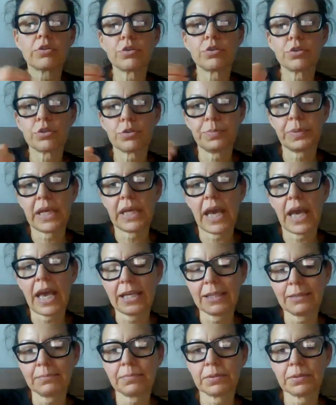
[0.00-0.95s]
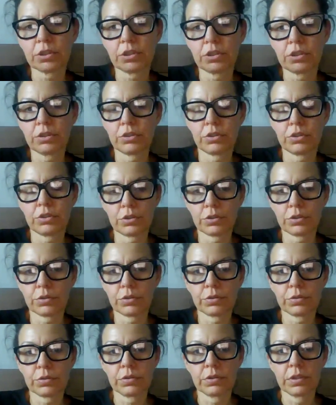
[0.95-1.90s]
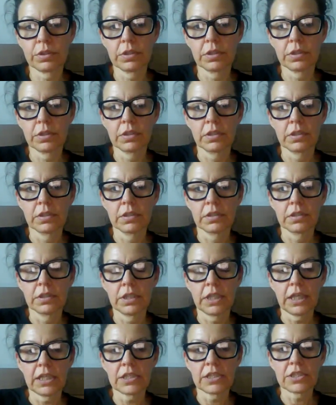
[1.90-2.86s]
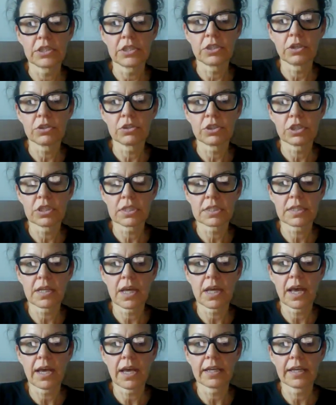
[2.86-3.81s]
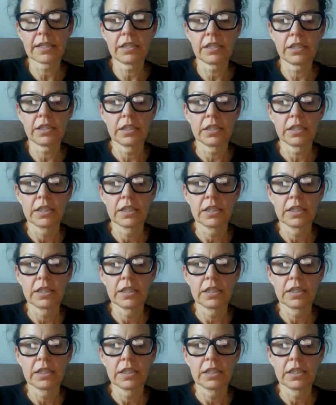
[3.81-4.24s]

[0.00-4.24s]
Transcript: I could be able to do. It's not just like,